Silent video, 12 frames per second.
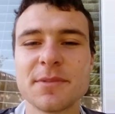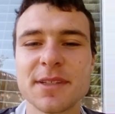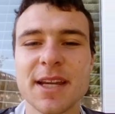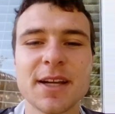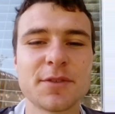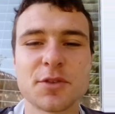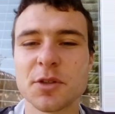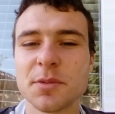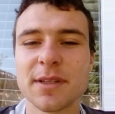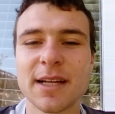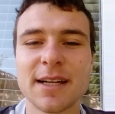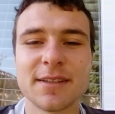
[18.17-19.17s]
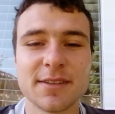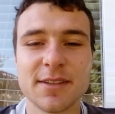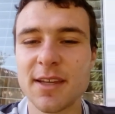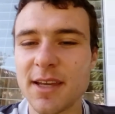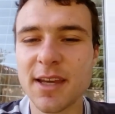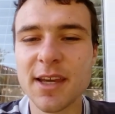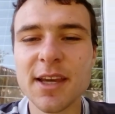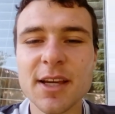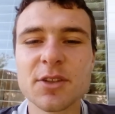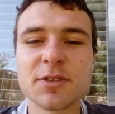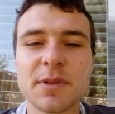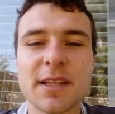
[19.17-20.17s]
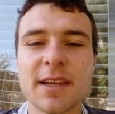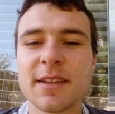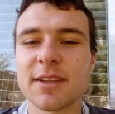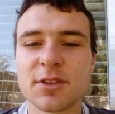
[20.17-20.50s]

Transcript: to get out of trouble, and it doesn't mean anything.